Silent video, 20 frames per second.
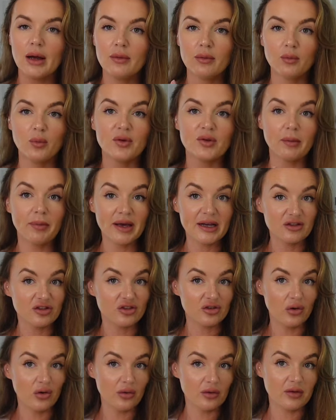was a big
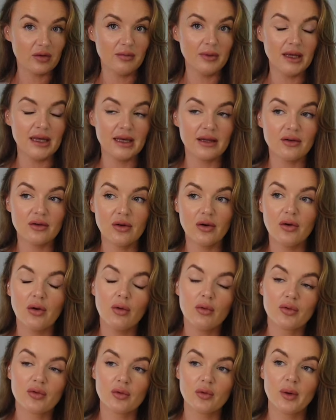shock to me and
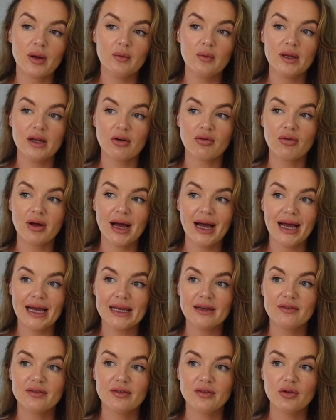also when we
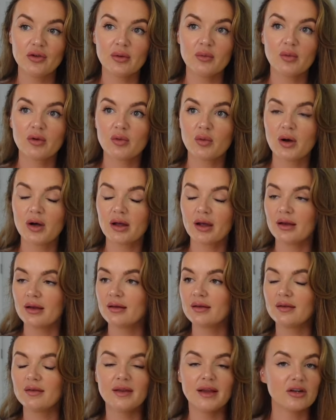arrived Ewan was
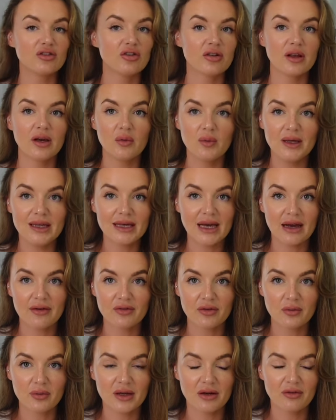working literally a week
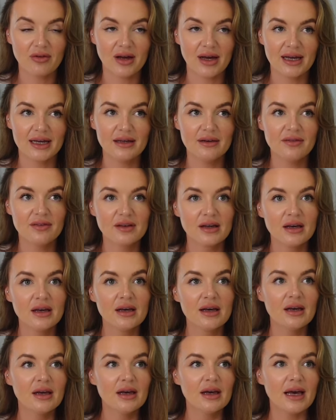after we arrived
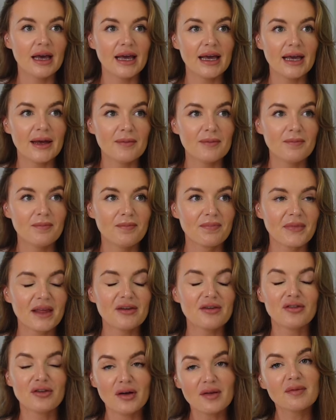um,
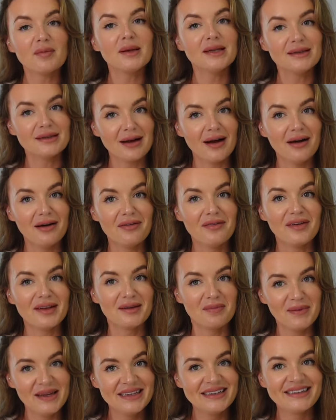it's just been tough
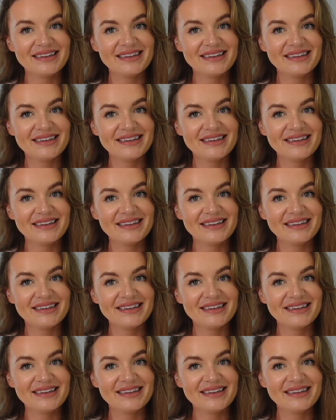it's been